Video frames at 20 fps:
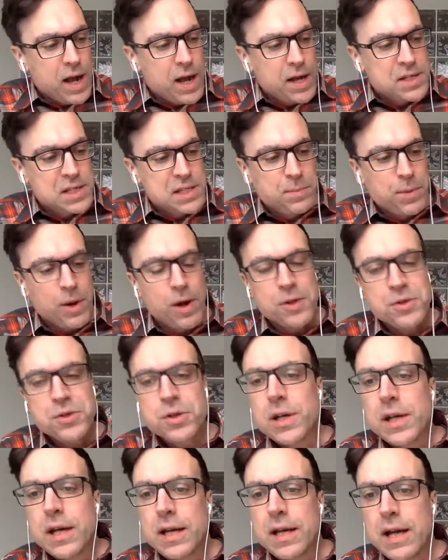a
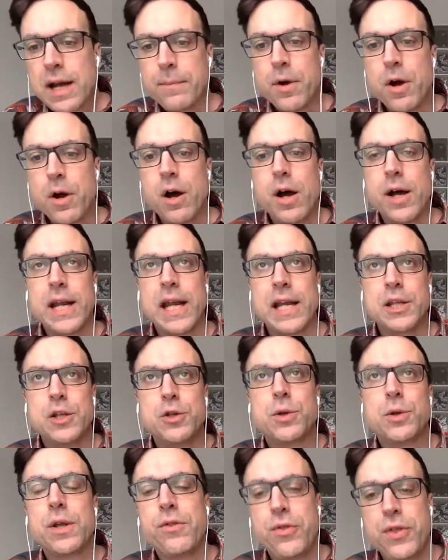sponsor can come on and
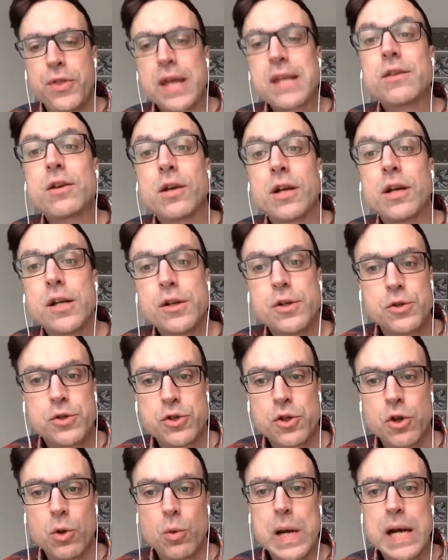you can think they're going to do
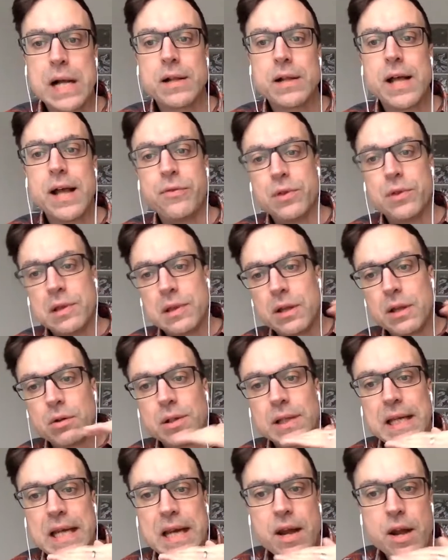so well and
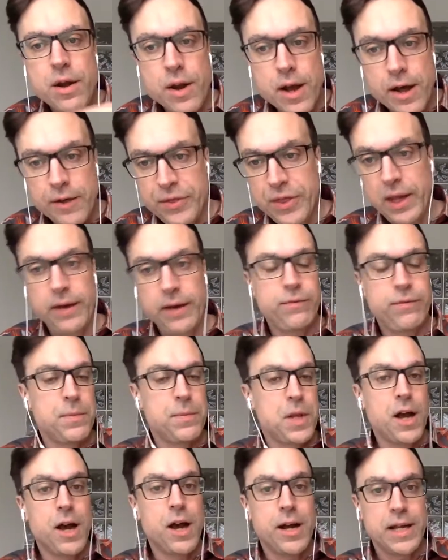literally nothing from
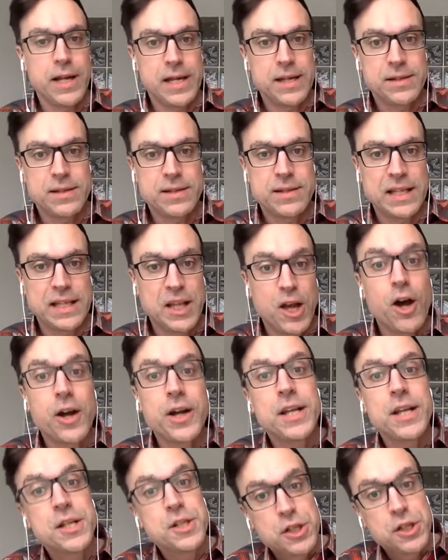the audience. Like the
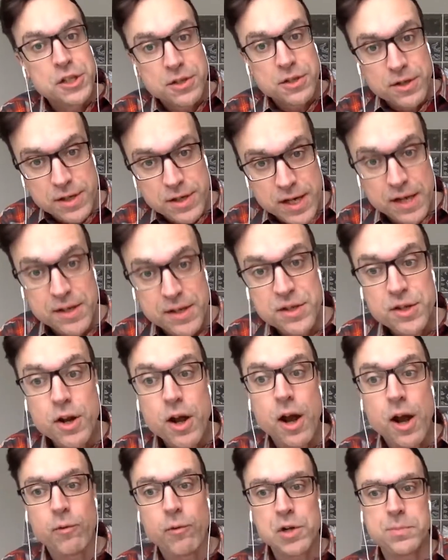audience just does
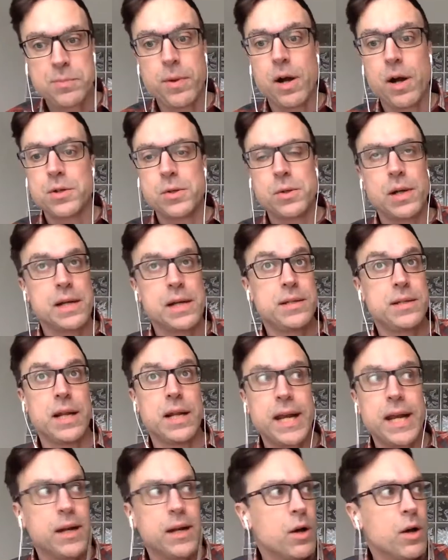not respond to it. I said,
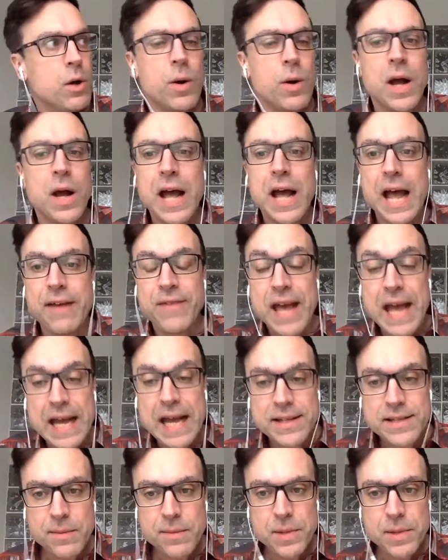I know. I've
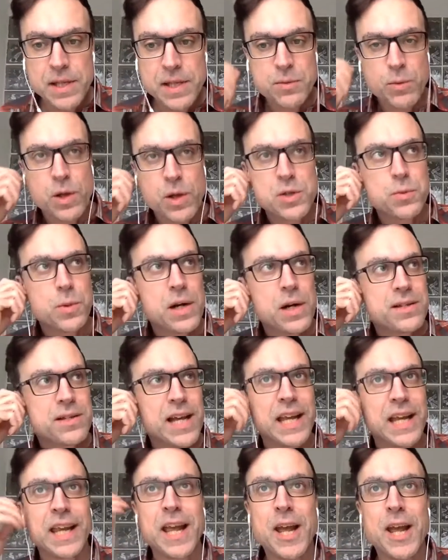had some of these ones where it's
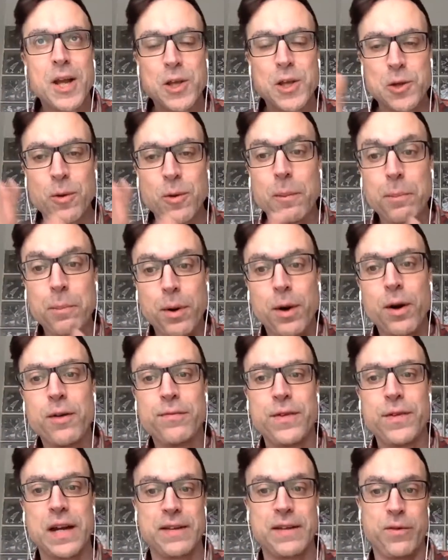like, you are
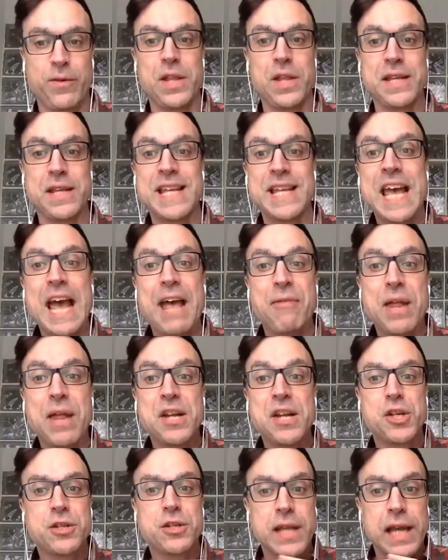perfect for this. And then
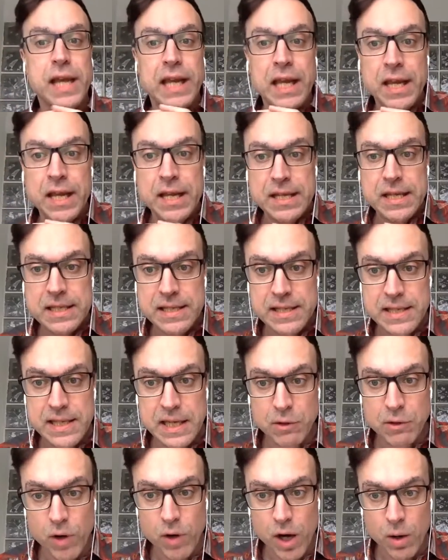it's just like
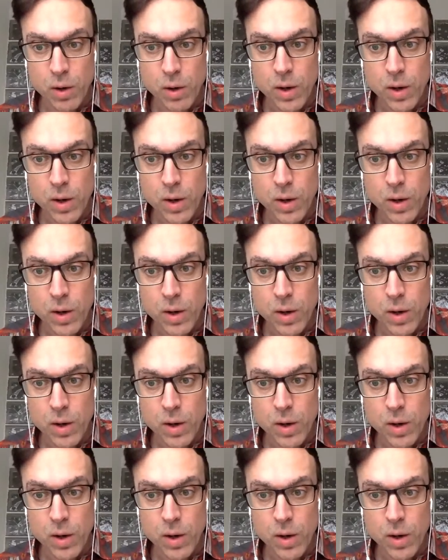0.